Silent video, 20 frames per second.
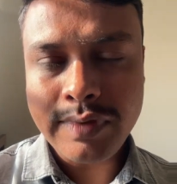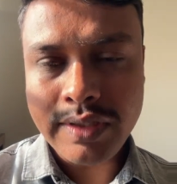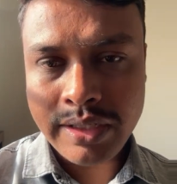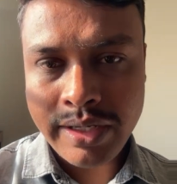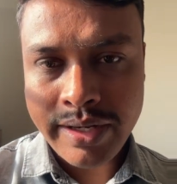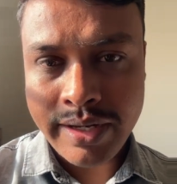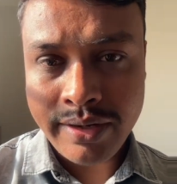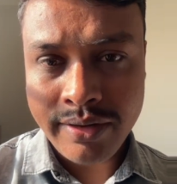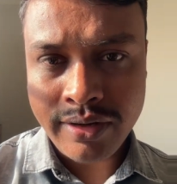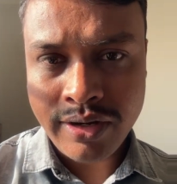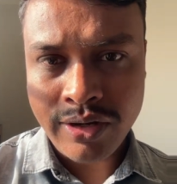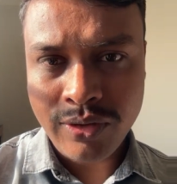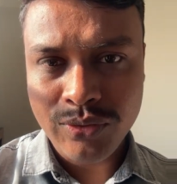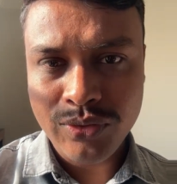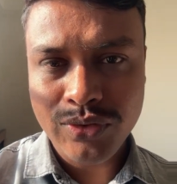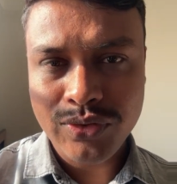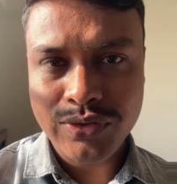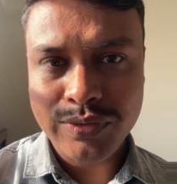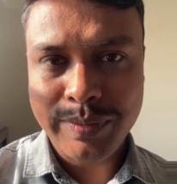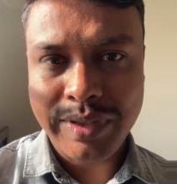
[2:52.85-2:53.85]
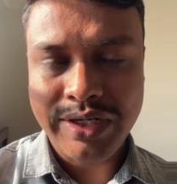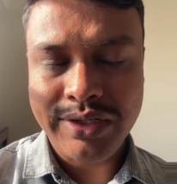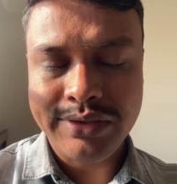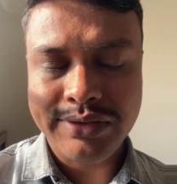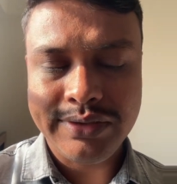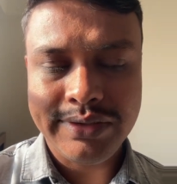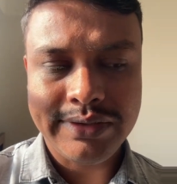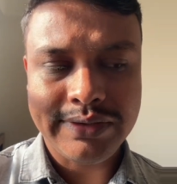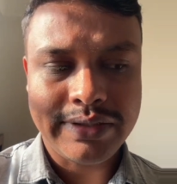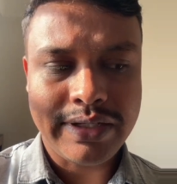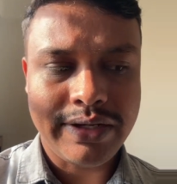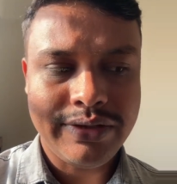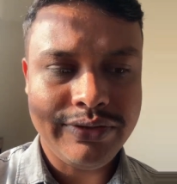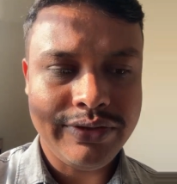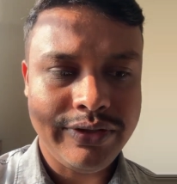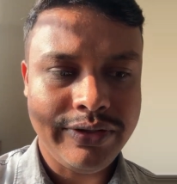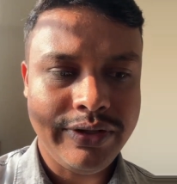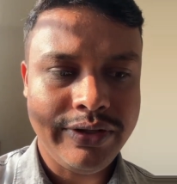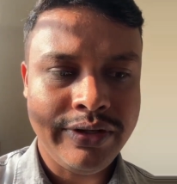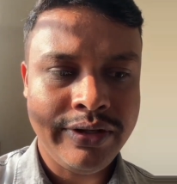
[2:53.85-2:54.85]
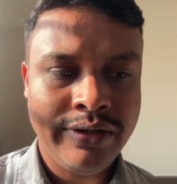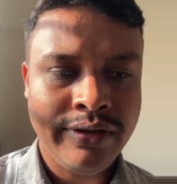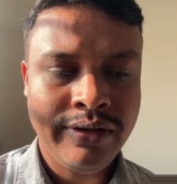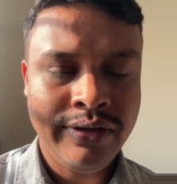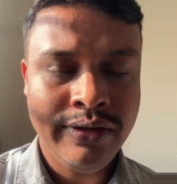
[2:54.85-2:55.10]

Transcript: And how those matrices are generated?